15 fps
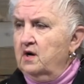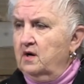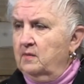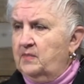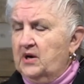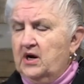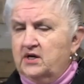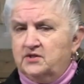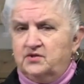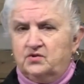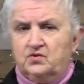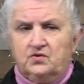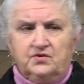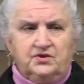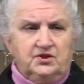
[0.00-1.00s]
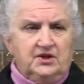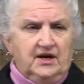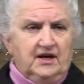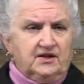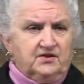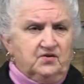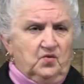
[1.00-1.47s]
apostles
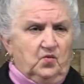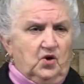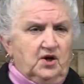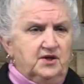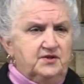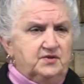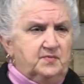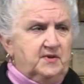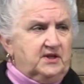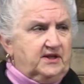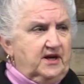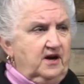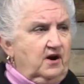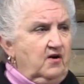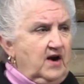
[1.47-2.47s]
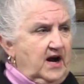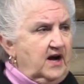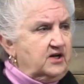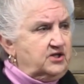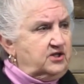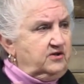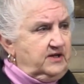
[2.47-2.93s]
as it was, but they are
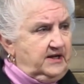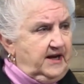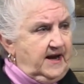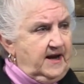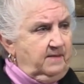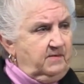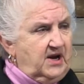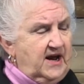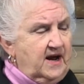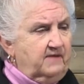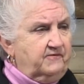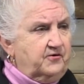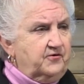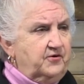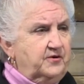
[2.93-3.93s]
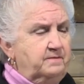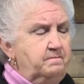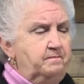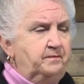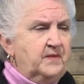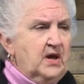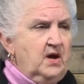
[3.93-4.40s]
actually named after them.